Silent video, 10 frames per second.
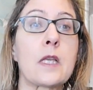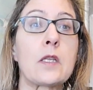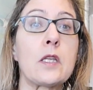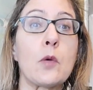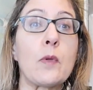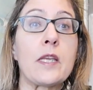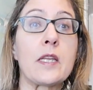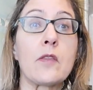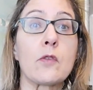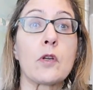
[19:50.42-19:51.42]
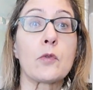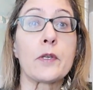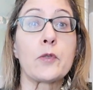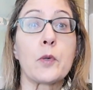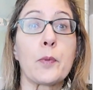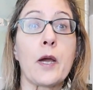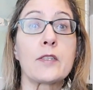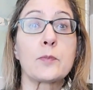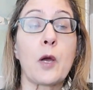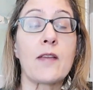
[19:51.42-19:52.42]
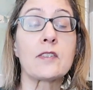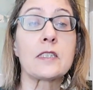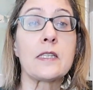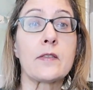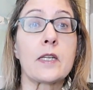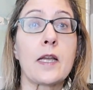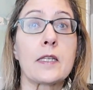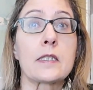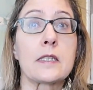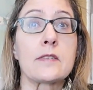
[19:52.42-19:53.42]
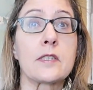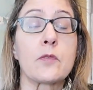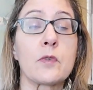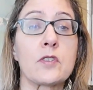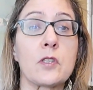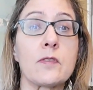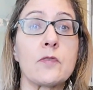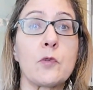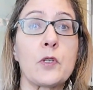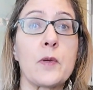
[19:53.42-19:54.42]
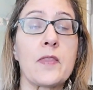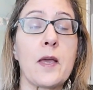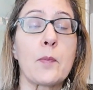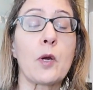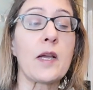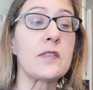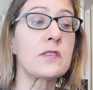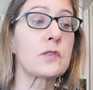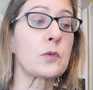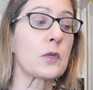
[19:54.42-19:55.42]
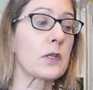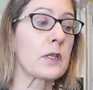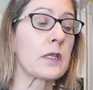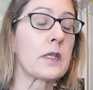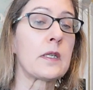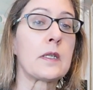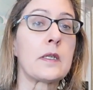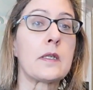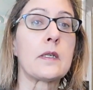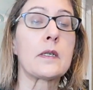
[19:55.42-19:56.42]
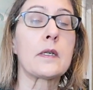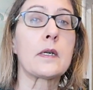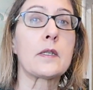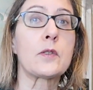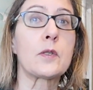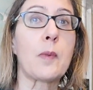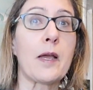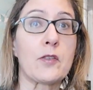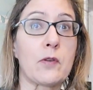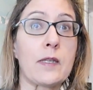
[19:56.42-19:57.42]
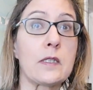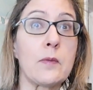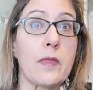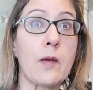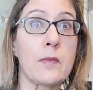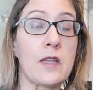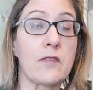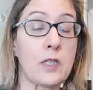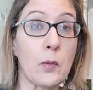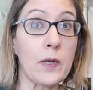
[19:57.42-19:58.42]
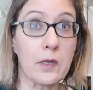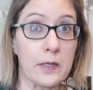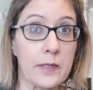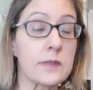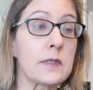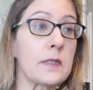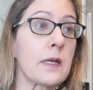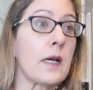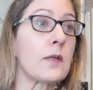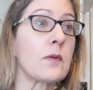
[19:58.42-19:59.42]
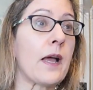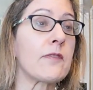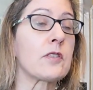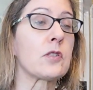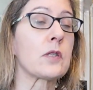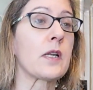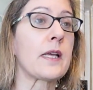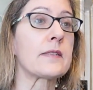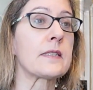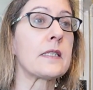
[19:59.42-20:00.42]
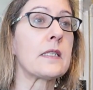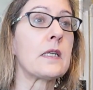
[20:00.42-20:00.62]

you know, we can either agree to a price privately and then I can list it and reserve it for you at that price or uh, you could buy it directly without me even going on Etsy. I don't have to do it on Etsy.